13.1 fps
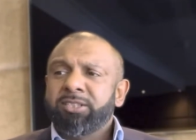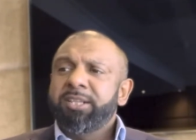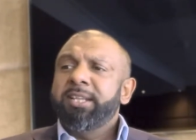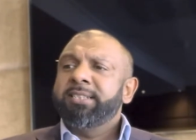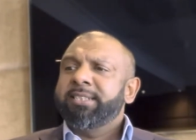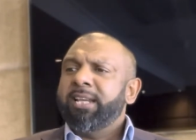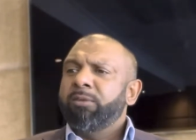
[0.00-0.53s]
So you
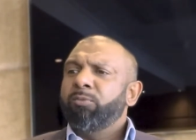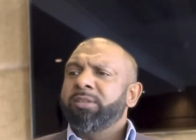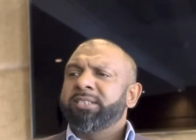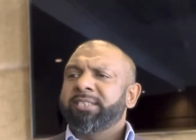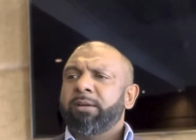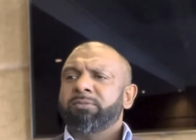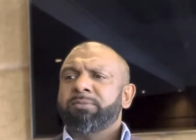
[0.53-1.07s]
need to tell them what the
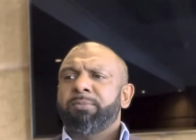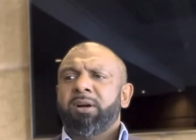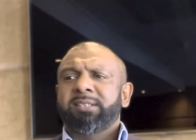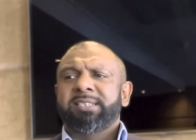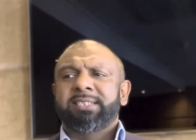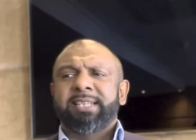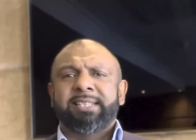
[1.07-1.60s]
sales and
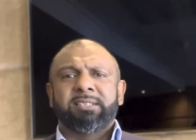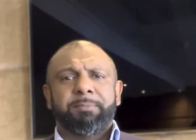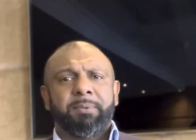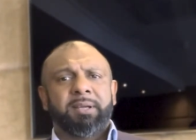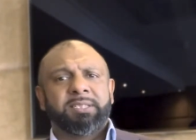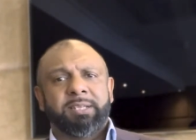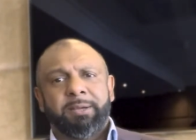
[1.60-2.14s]
marketing setup
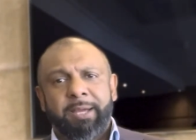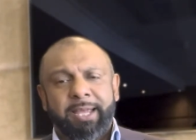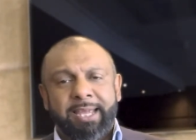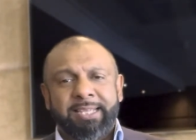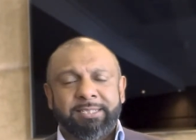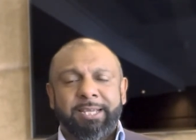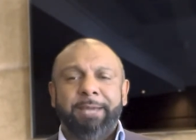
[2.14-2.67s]

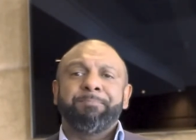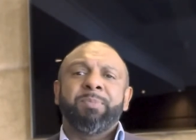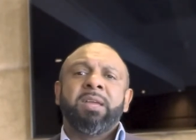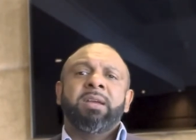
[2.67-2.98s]
is. Okay.